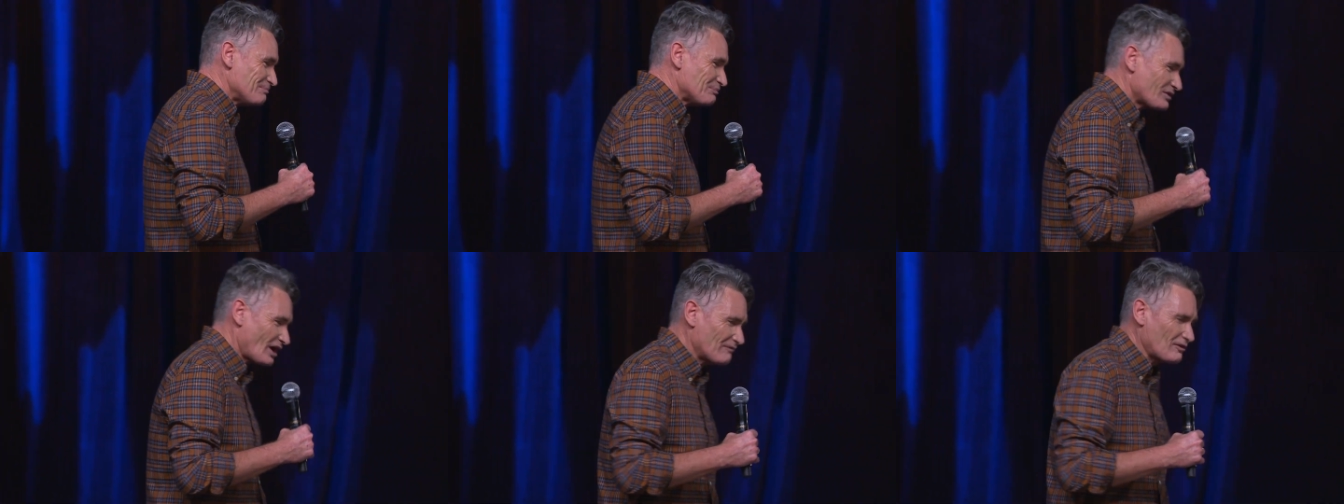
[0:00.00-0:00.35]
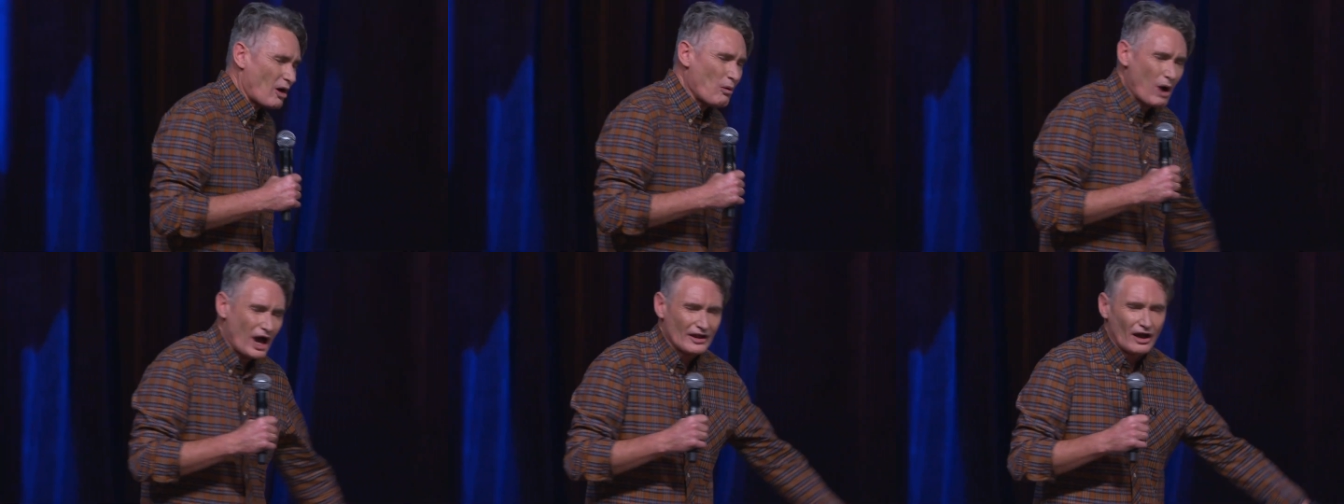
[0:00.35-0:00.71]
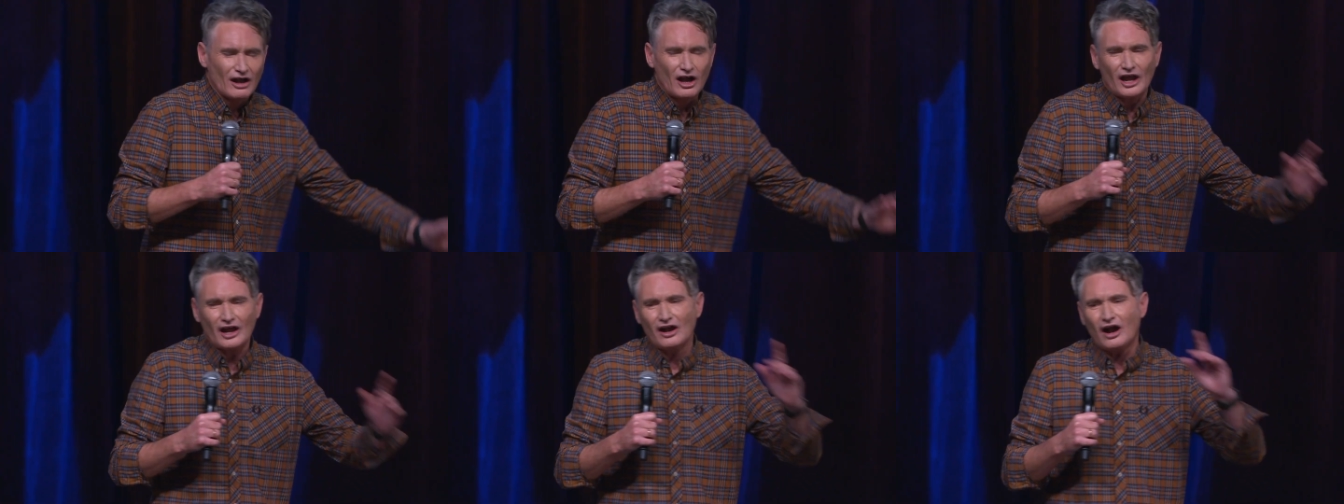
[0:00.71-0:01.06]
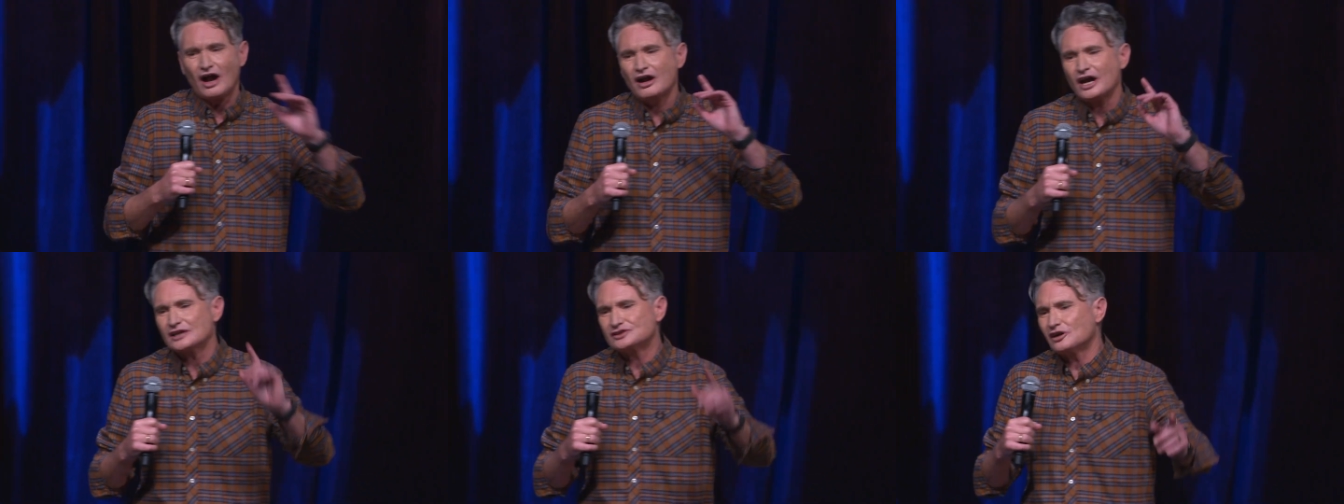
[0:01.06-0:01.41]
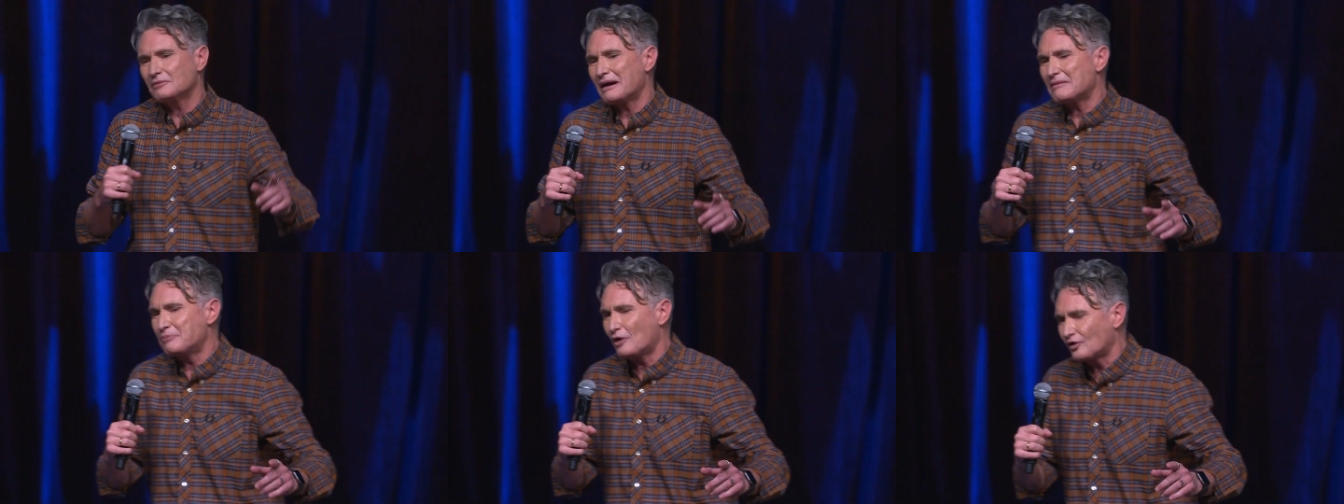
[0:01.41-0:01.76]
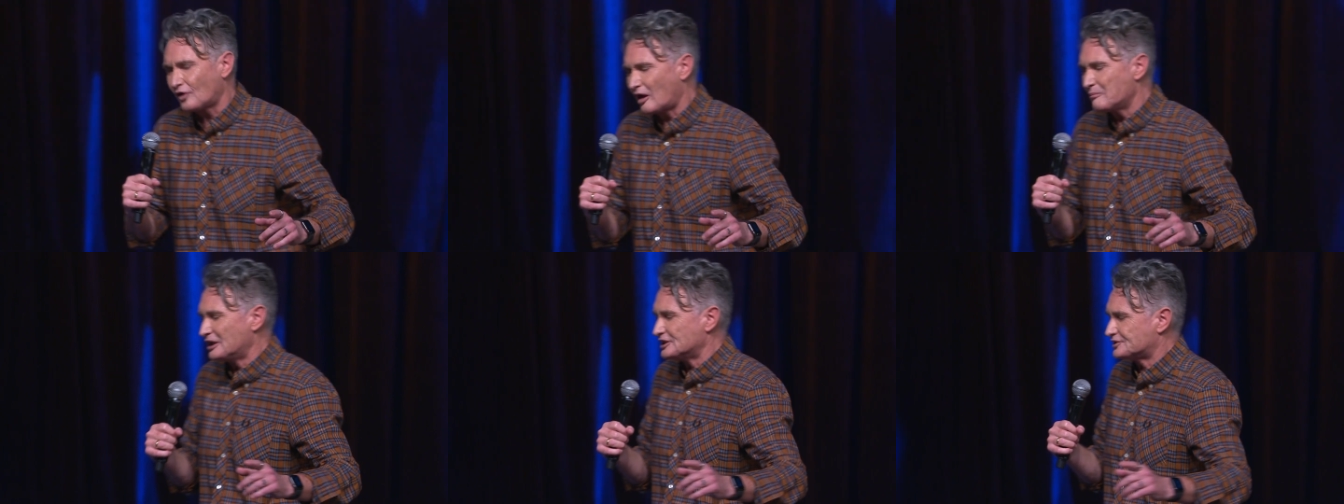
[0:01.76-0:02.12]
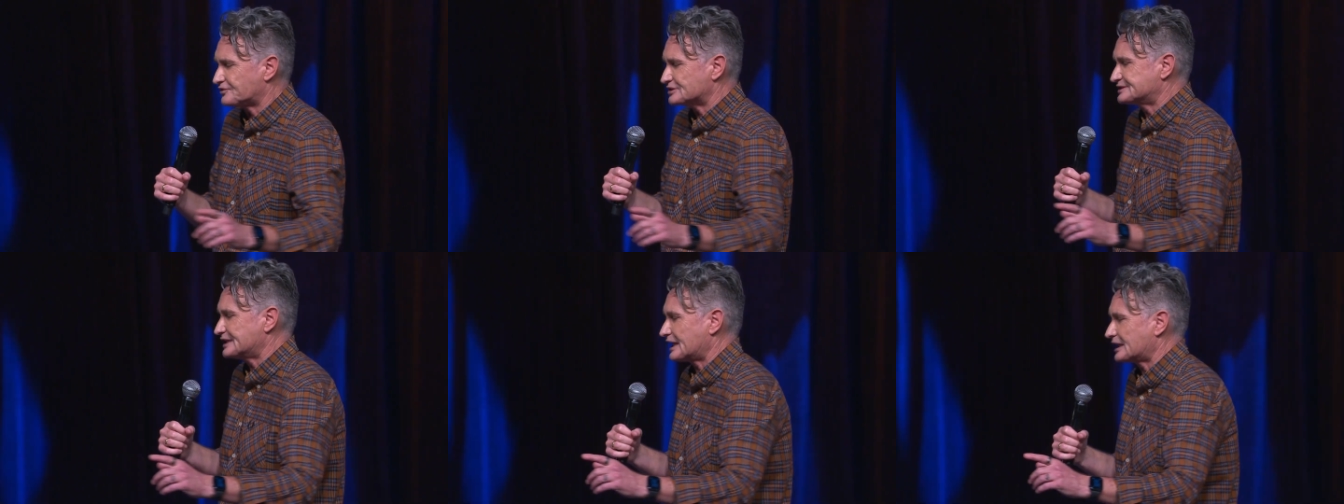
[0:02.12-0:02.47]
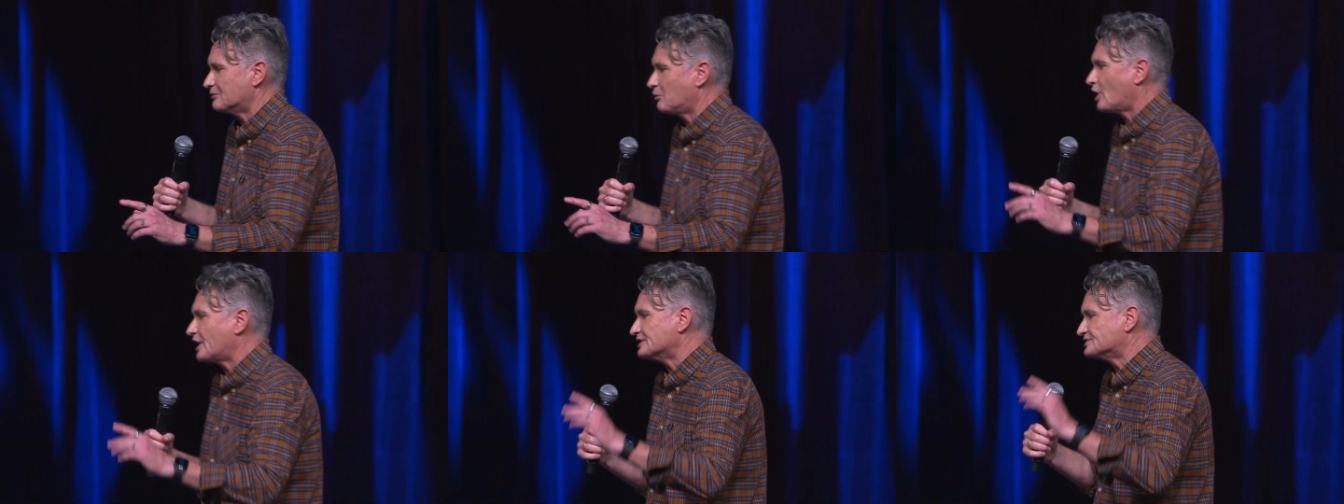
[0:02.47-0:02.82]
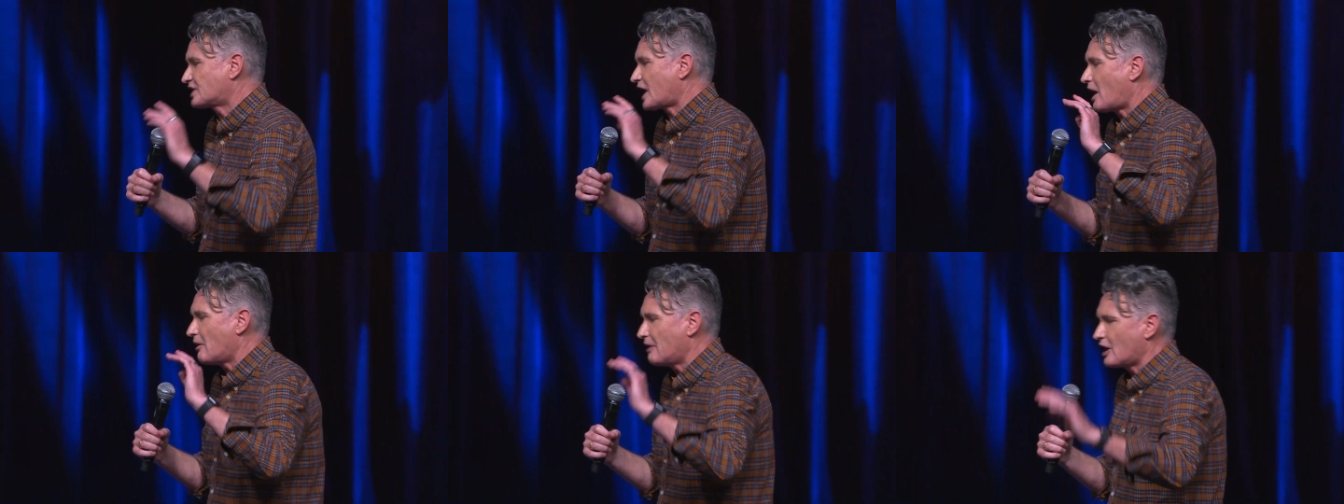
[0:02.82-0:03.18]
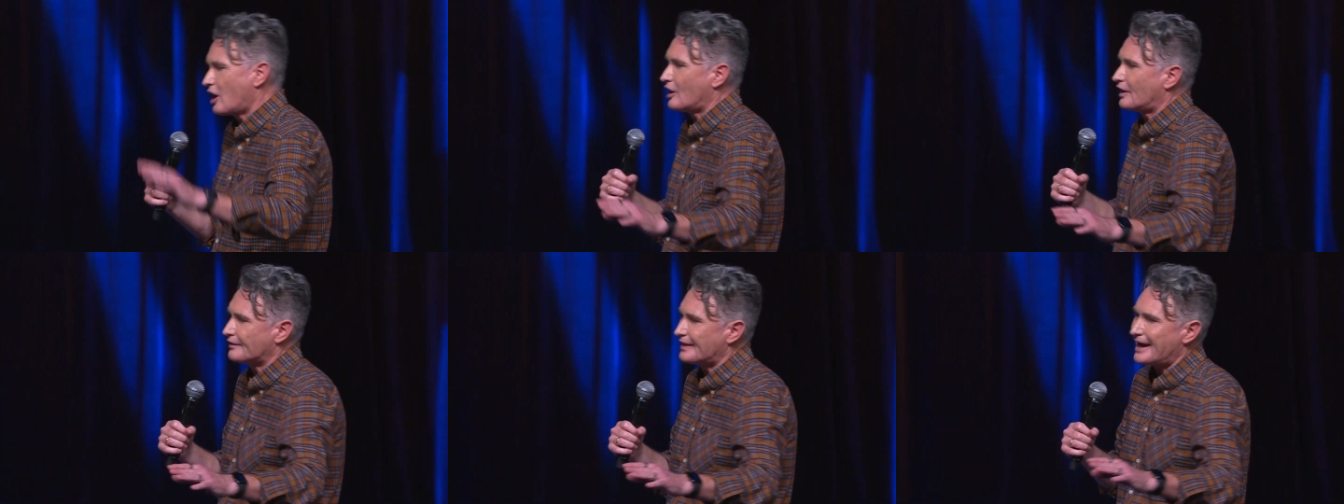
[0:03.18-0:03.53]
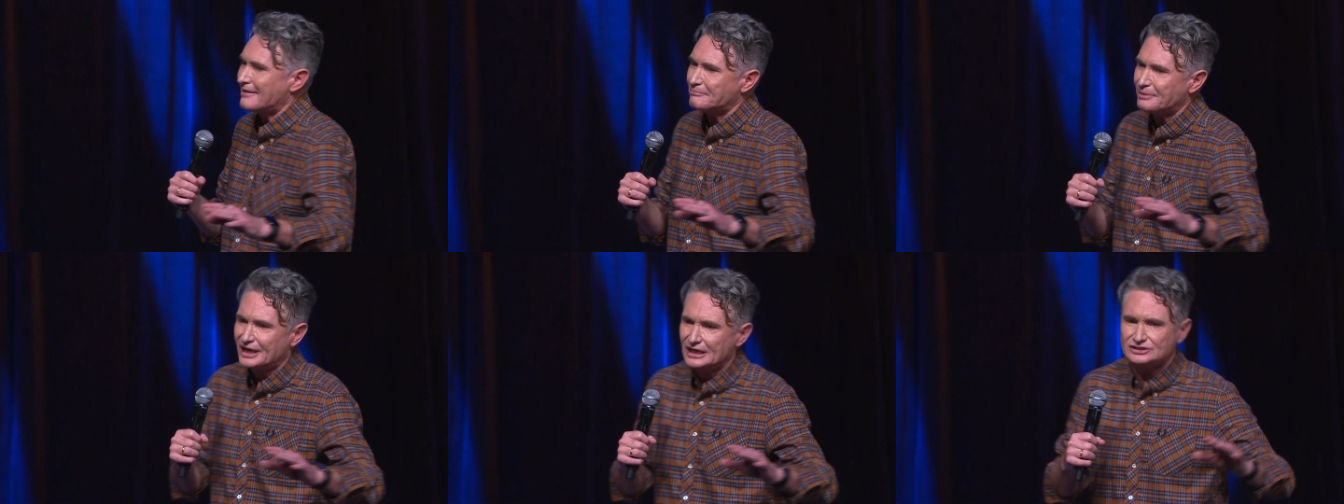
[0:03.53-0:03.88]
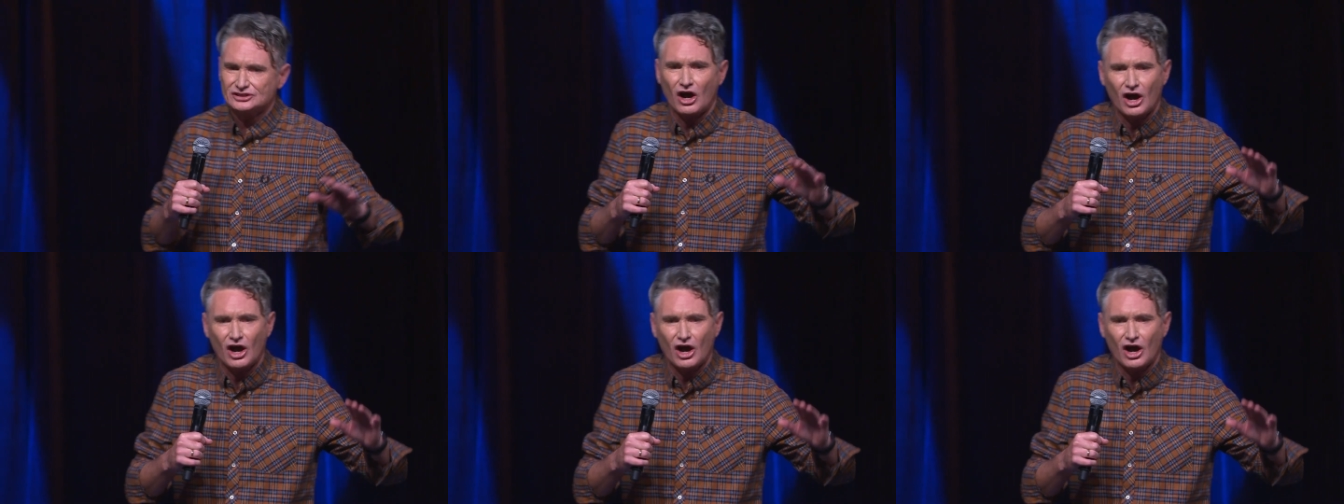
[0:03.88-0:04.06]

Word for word: I've got one. I've got, I've got to talk about Bondi Beach for a second. What is going on at that beach?